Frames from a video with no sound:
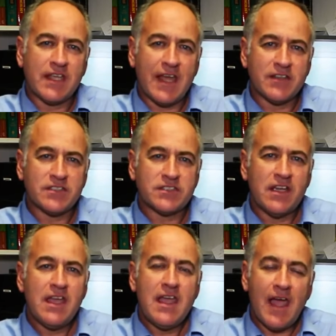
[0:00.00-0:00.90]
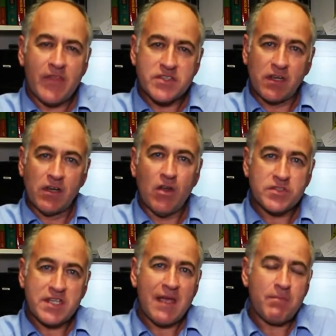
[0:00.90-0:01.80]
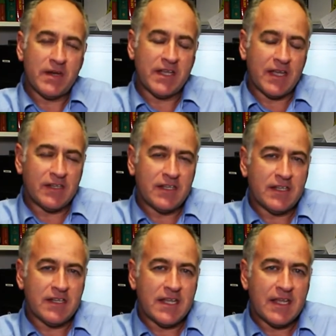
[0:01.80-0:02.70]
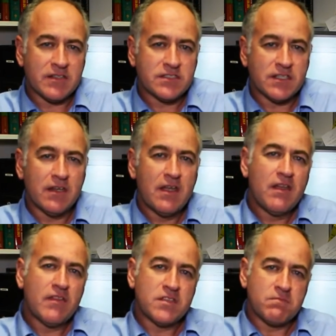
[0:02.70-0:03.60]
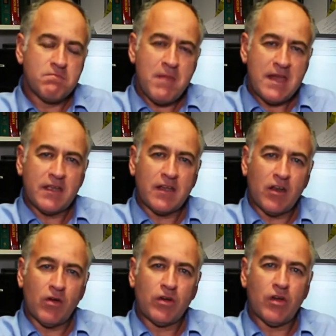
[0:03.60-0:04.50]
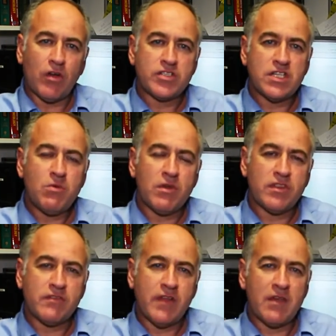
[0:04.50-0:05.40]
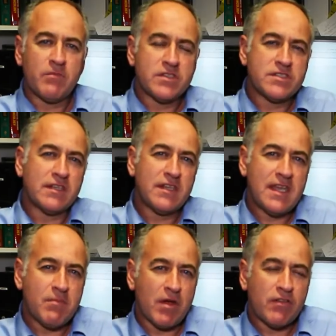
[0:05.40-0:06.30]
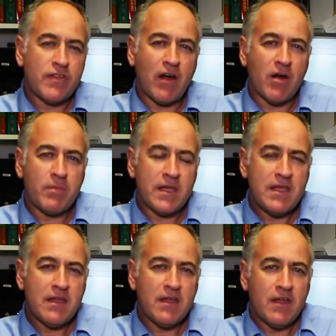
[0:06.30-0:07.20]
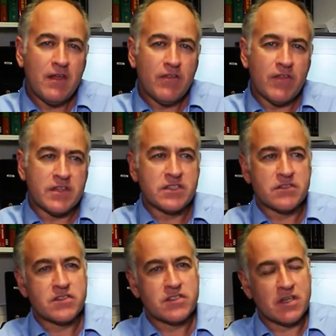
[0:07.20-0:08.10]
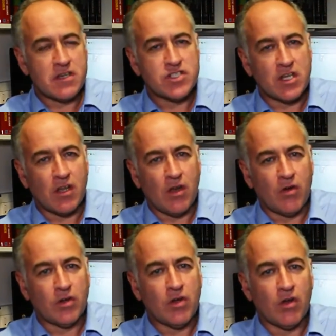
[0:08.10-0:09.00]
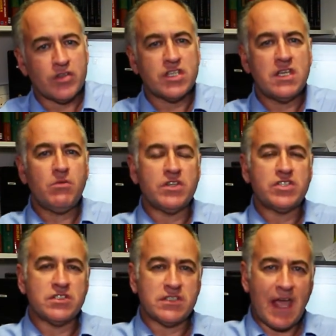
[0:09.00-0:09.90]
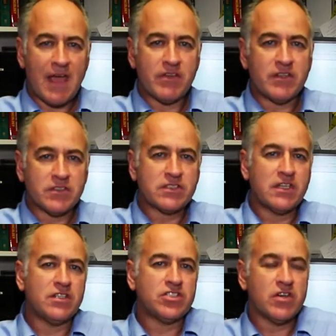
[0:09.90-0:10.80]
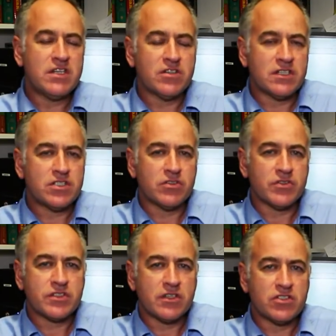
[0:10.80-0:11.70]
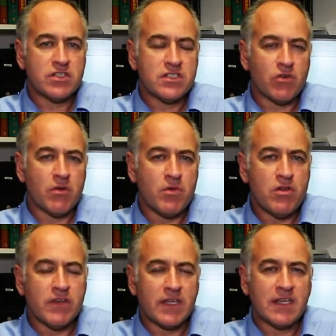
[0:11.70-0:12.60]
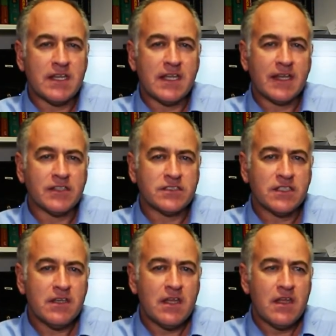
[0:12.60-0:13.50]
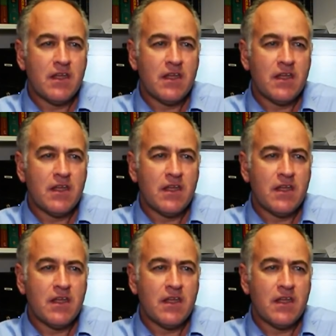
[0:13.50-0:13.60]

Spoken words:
to cancer, and there's a lot happening in kidney cancer. There's medical oncology with developments in chemotherapy. There's surgical oncology, which is having surgery, traditional surgery, to remove a kidney cancer.